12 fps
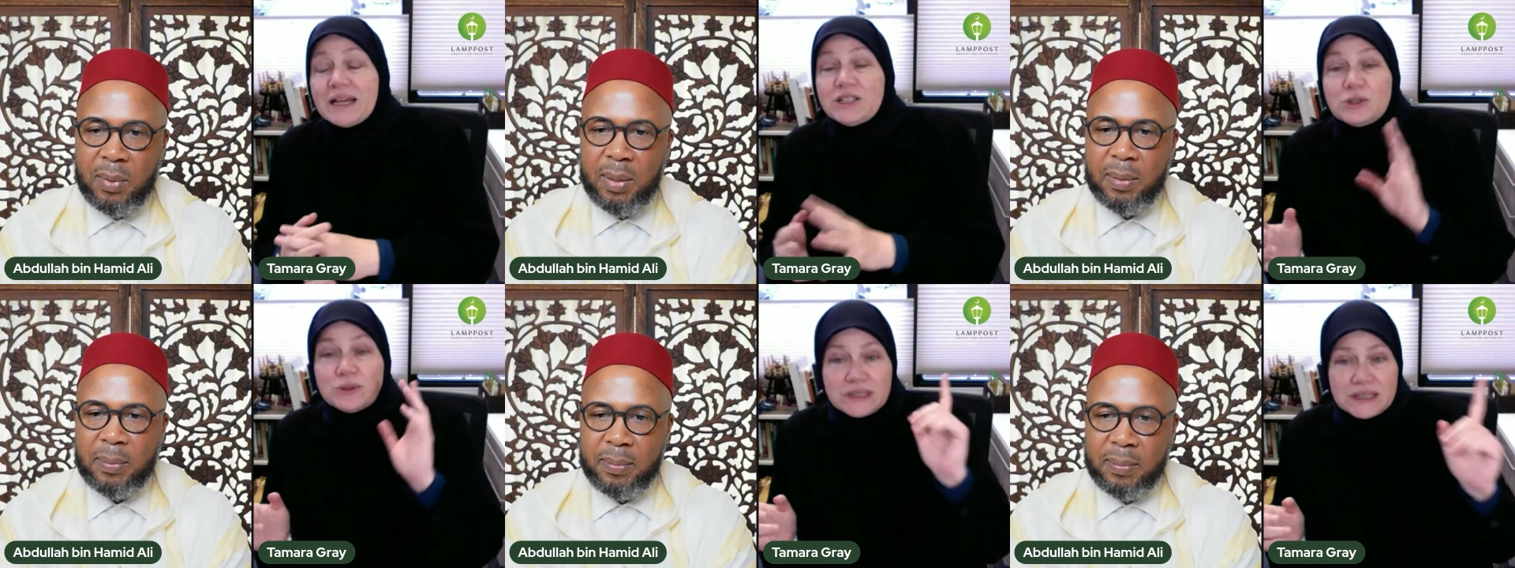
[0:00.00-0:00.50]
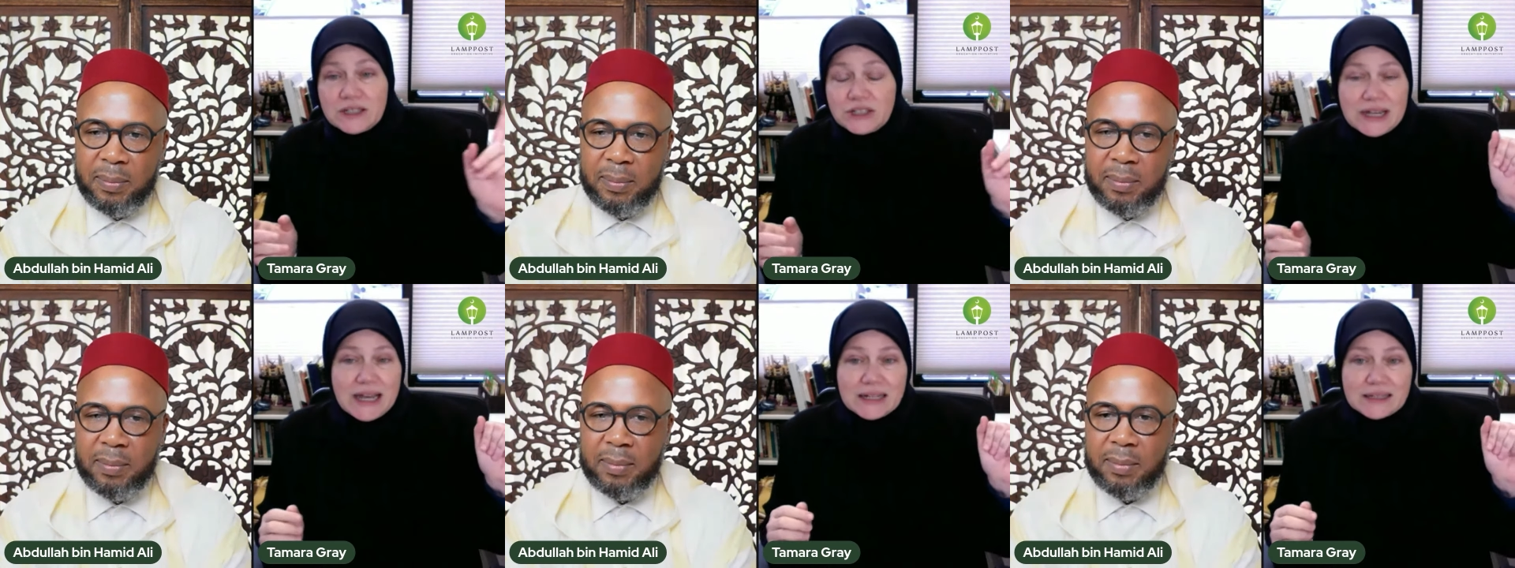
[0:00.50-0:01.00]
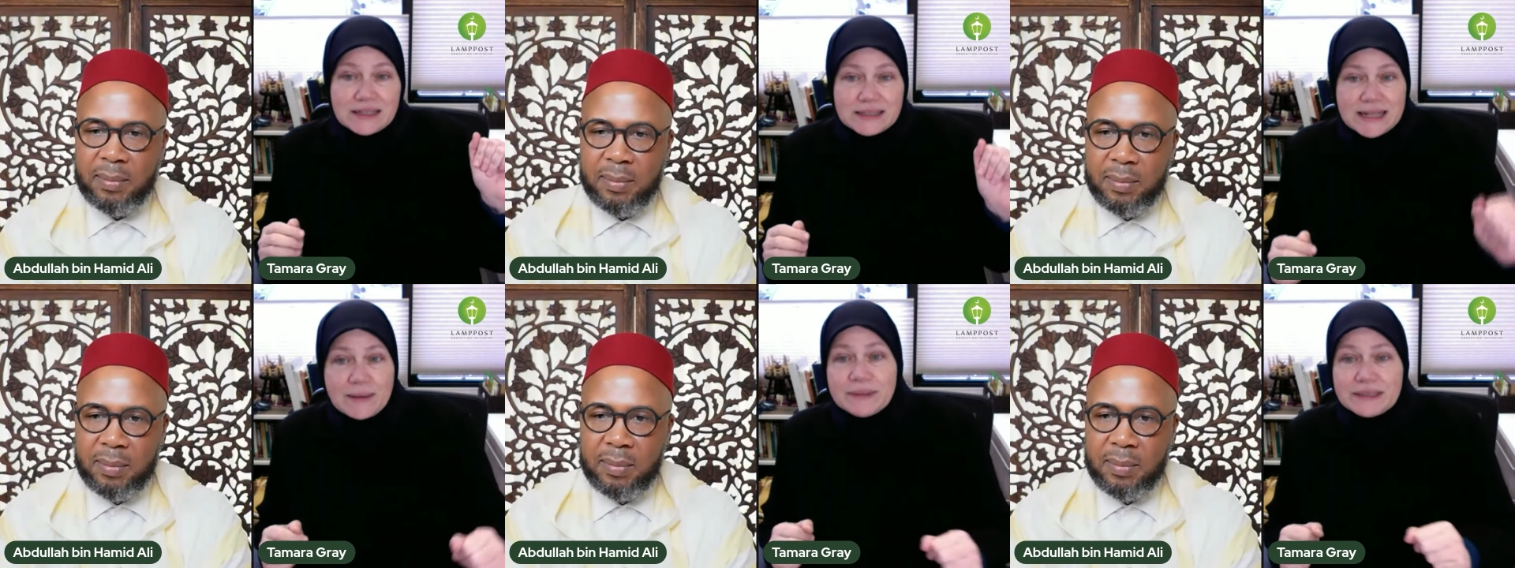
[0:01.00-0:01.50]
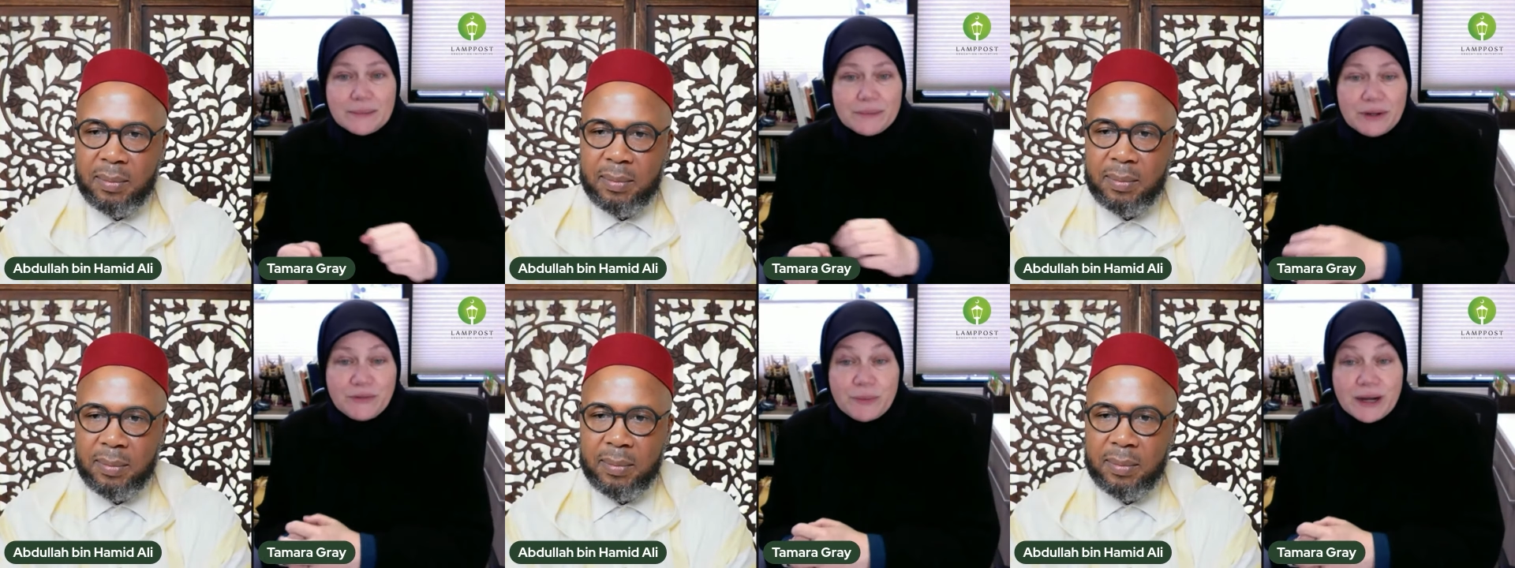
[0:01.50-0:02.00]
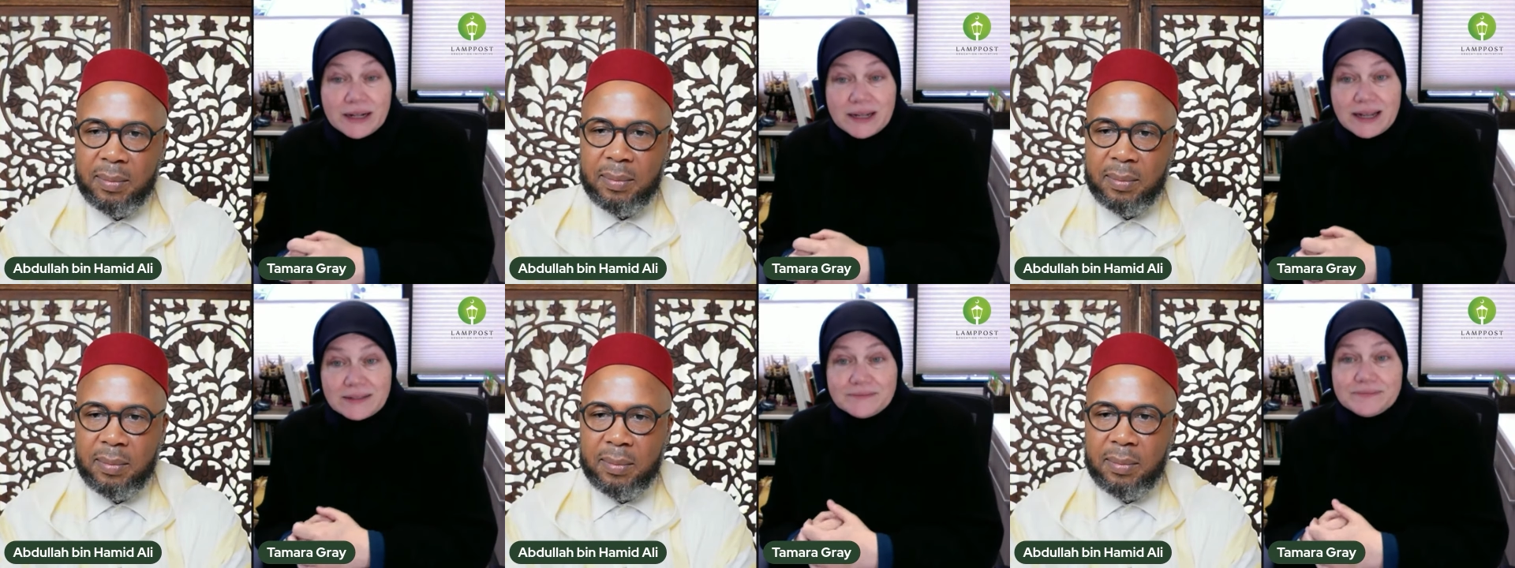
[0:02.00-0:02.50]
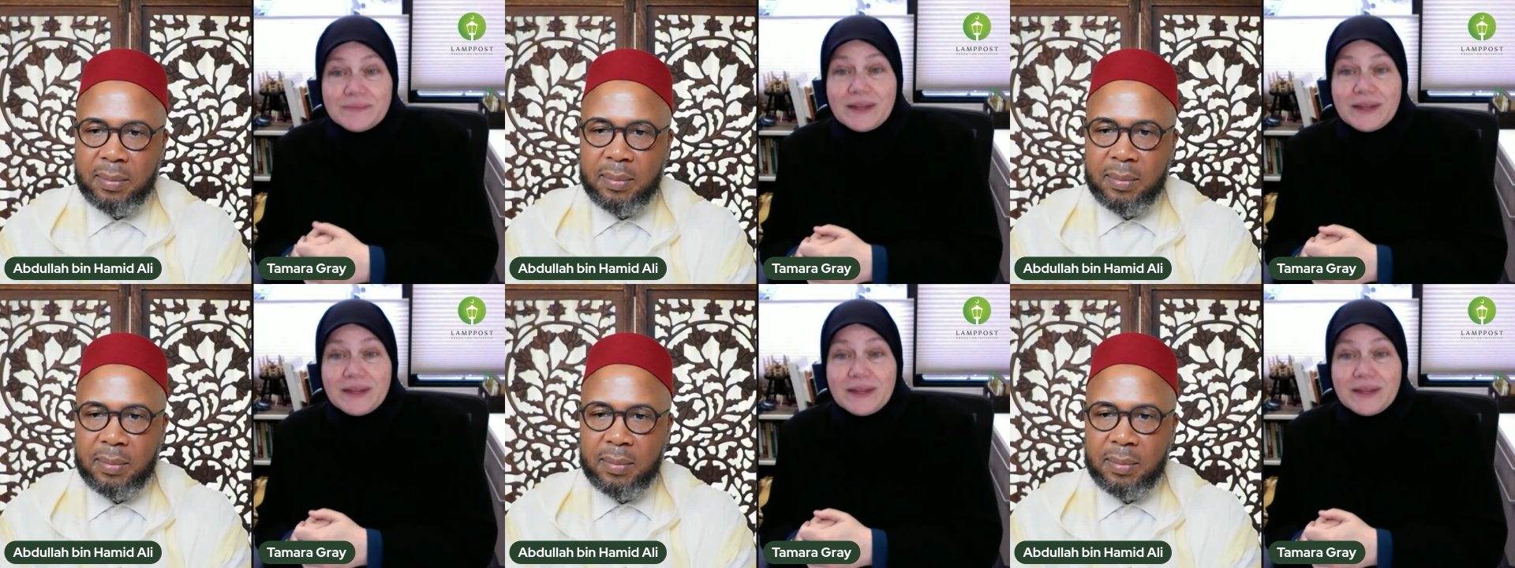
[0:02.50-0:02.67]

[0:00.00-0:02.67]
Speaker 1: I do teach at the Islamic Seminary of America,